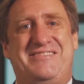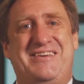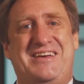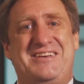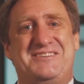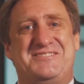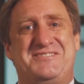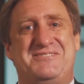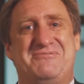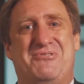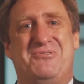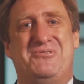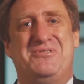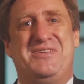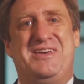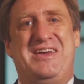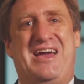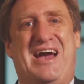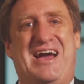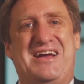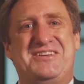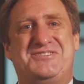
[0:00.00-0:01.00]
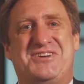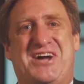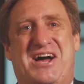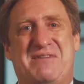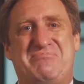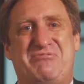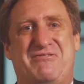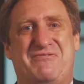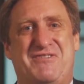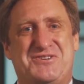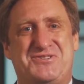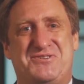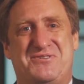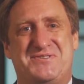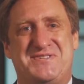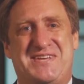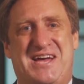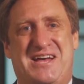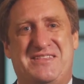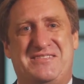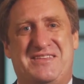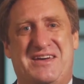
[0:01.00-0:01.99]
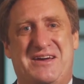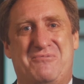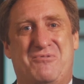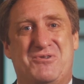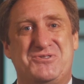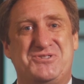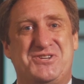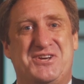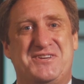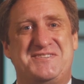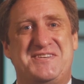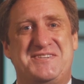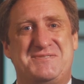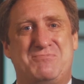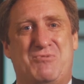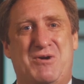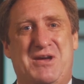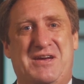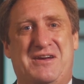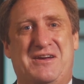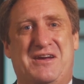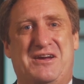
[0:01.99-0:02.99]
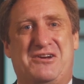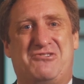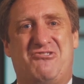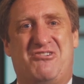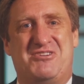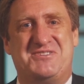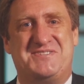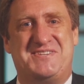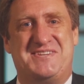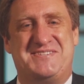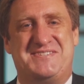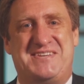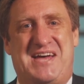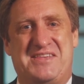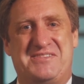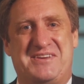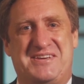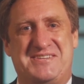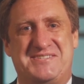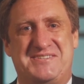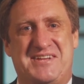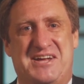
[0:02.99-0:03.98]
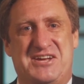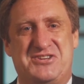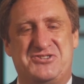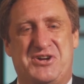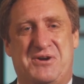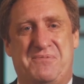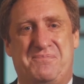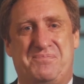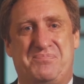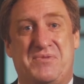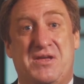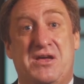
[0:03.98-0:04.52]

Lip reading: thanks to all the HR professionals out there watching us this week across Southeast Asia.